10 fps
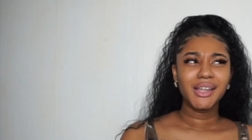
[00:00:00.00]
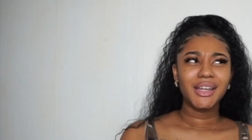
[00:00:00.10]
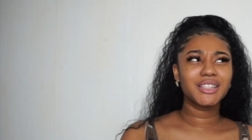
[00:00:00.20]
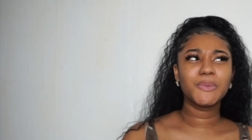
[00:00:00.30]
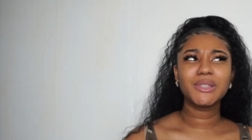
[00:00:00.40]

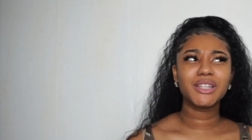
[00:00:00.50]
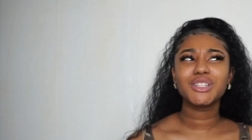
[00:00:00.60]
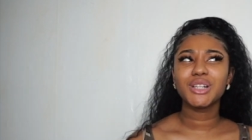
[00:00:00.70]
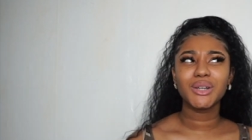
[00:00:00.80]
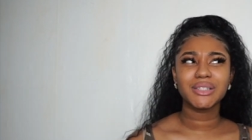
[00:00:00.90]
it's been
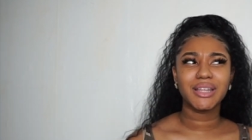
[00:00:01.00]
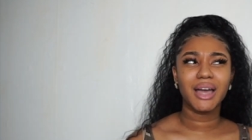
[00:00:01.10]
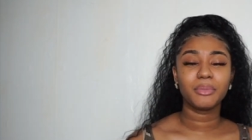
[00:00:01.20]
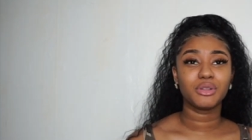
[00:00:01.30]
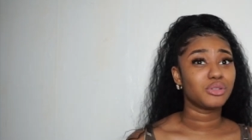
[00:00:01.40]
such a long
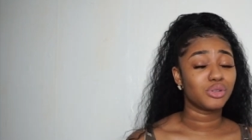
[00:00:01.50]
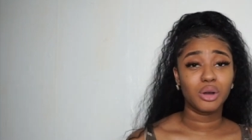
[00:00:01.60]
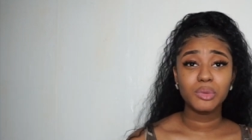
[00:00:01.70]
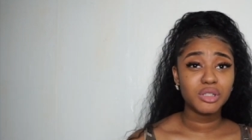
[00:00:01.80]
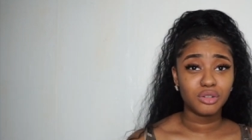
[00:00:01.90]
time and the
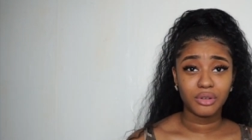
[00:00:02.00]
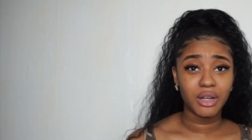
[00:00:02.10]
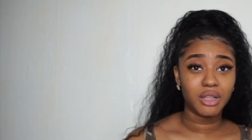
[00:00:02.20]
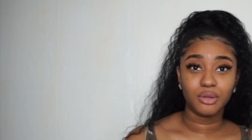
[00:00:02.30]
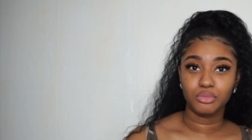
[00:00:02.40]
song was
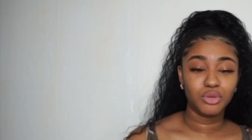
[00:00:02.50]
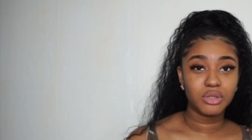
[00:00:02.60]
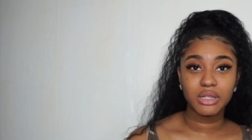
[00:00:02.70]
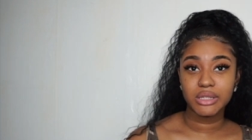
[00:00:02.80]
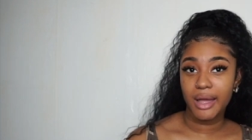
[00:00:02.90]
great. The
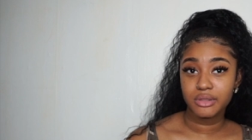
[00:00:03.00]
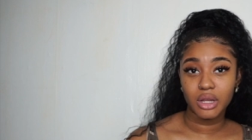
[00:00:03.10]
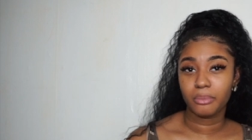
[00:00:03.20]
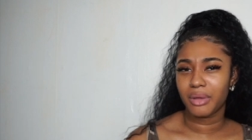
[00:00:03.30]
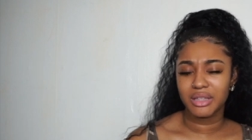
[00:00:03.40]
music sounds
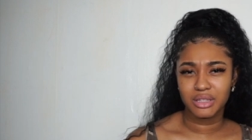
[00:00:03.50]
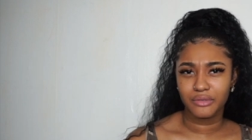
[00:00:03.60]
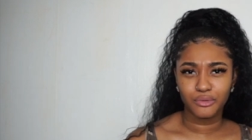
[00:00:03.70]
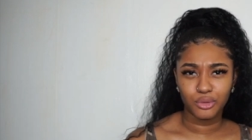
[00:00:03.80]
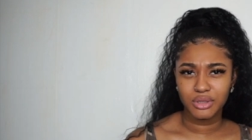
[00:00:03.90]
amazing,
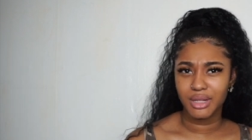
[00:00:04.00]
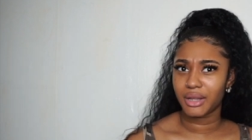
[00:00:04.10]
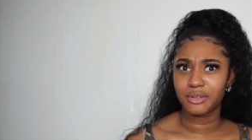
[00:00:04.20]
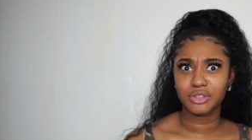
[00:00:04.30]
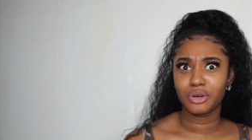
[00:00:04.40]
of course. The
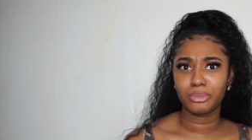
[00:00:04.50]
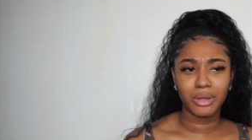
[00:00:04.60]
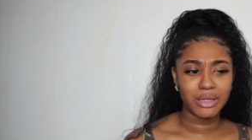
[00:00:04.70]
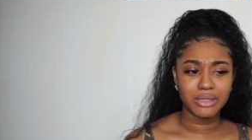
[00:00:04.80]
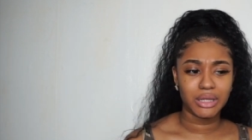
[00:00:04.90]
lyrics are
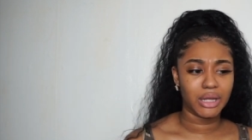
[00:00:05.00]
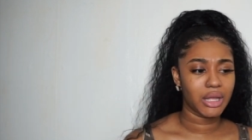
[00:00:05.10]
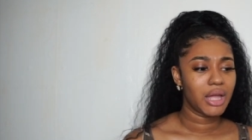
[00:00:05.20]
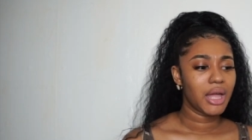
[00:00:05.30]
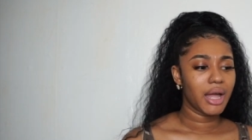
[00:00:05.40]
amazing.
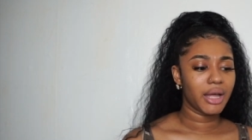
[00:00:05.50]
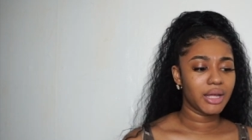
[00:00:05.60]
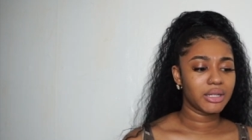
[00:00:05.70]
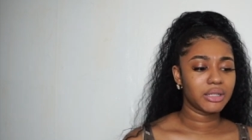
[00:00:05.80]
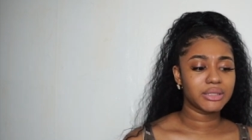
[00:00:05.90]

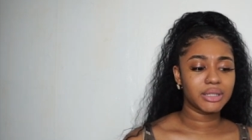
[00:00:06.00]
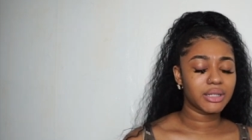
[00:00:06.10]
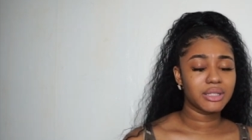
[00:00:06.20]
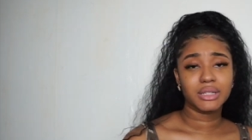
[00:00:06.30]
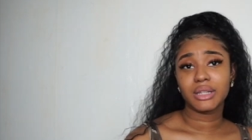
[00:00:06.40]
And it looks like
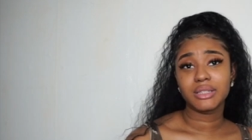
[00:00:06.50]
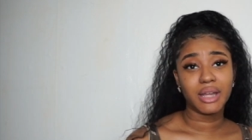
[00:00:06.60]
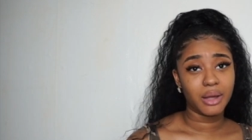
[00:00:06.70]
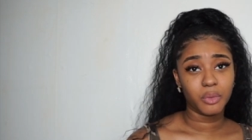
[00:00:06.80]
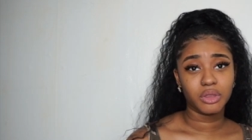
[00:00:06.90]
they took their
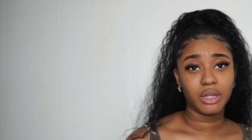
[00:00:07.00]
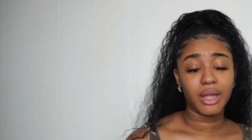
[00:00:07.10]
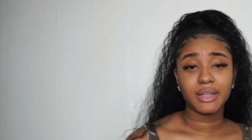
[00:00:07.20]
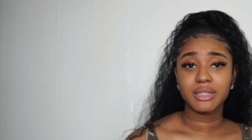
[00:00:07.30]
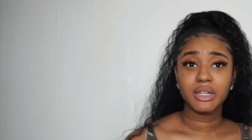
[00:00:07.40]
time with it,
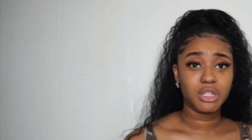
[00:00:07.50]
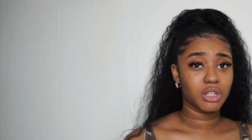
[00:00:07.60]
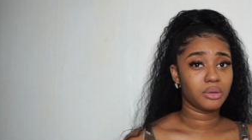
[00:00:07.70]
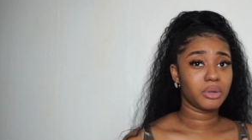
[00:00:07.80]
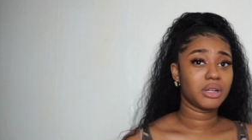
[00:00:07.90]
as they
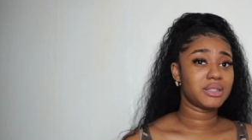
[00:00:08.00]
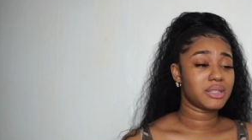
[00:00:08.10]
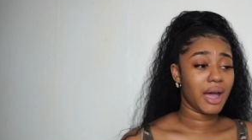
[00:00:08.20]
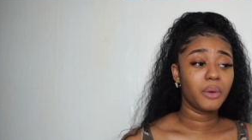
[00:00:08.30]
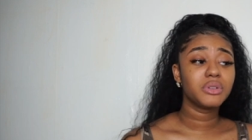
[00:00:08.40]
should, because
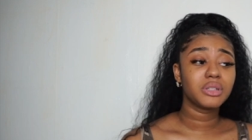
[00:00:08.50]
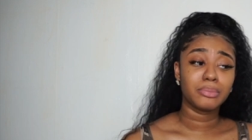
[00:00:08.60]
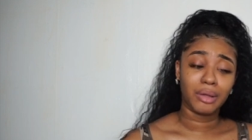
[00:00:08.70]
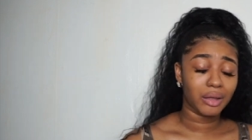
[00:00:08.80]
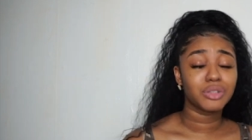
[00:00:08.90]
that was a
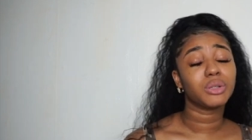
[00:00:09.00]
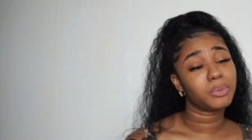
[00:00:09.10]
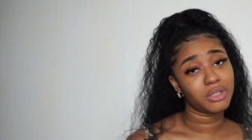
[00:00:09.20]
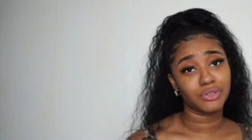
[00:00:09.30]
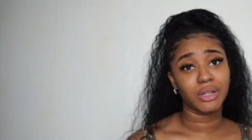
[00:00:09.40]

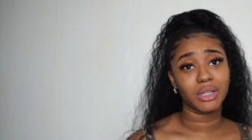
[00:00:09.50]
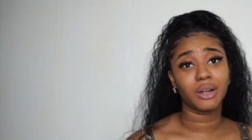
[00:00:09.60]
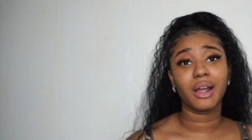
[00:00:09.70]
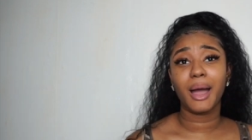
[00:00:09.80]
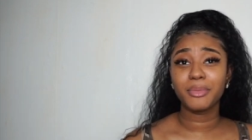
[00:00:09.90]
masterpiece right there.
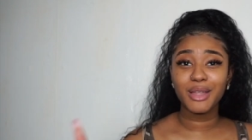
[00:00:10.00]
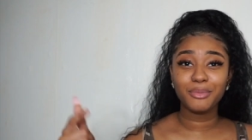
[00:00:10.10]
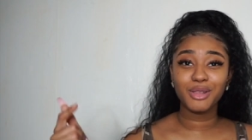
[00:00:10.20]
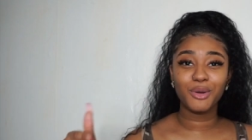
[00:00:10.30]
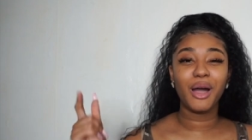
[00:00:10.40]
Comment down
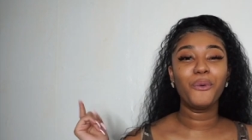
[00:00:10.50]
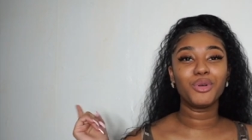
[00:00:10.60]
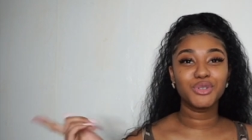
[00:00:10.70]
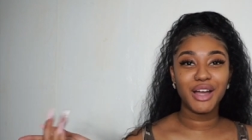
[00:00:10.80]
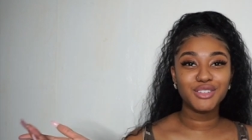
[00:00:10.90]
below
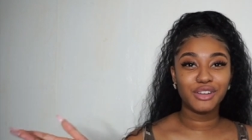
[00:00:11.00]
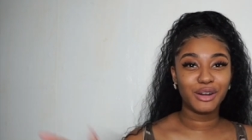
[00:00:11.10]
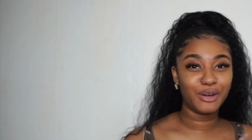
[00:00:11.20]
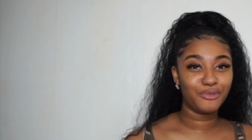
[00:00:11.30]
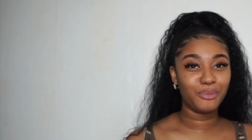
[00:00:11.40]
what you guys
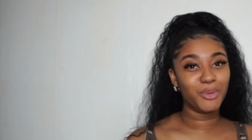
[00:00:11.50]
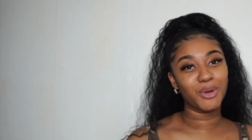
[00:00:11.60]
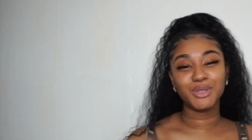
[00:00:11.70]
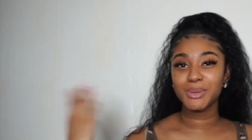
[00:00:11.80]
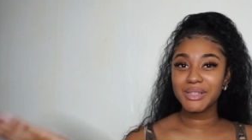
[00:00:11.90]
rated it from a
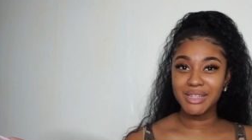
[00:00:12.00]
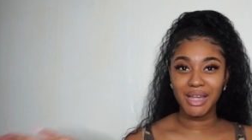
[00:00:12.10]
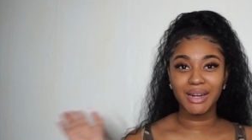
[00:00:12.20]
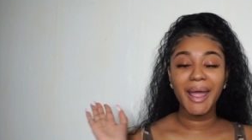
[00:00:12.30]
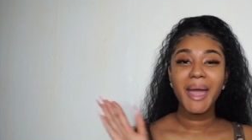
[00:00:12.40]
1 to a
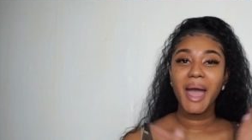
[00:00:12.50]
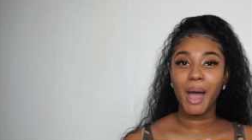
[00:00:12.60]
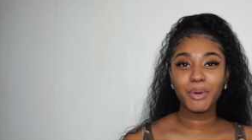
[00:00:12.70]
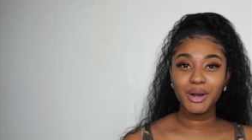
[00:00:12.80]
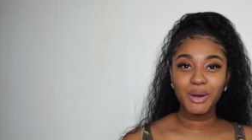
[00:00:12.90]
10.
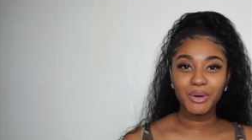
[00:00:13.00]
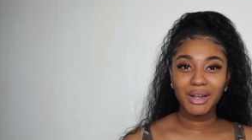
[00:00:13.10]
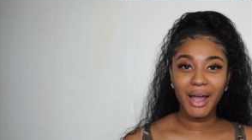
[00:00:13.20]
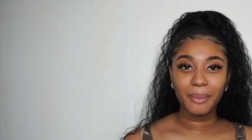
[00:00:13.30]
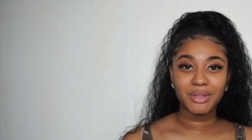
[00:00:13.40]
I want to know in the
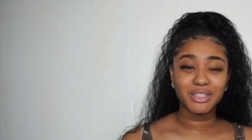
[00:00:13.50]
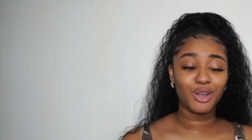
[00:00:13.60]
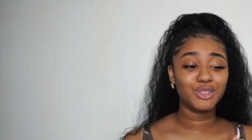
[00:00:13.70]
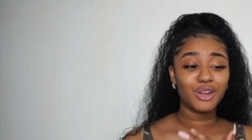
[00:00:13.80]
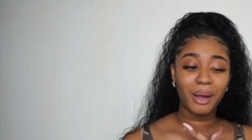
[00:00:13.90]
comments.
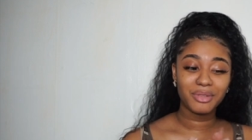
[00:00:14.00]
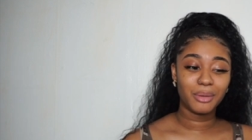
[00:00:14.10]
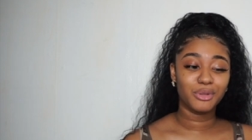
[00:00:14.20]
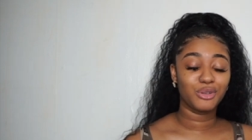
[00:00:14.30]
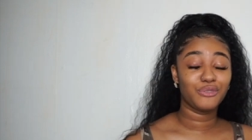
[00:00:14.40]
Also, comment
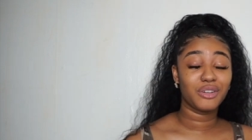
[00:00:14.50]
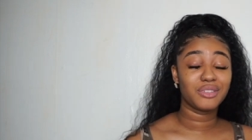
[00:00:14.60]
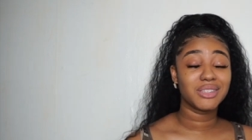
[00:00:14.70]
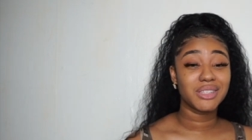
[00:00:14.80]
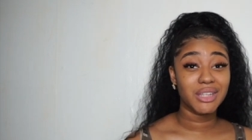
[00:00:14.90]
down below your
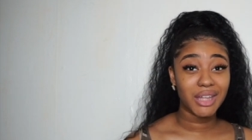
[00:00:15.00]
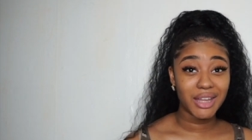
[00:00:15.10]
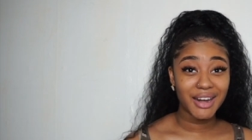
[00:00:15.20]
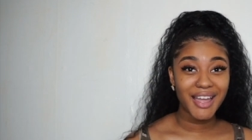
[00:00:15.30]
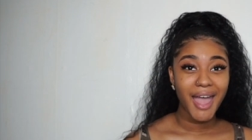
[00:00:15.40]
favorite
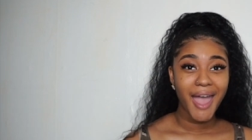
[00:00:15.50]
scene.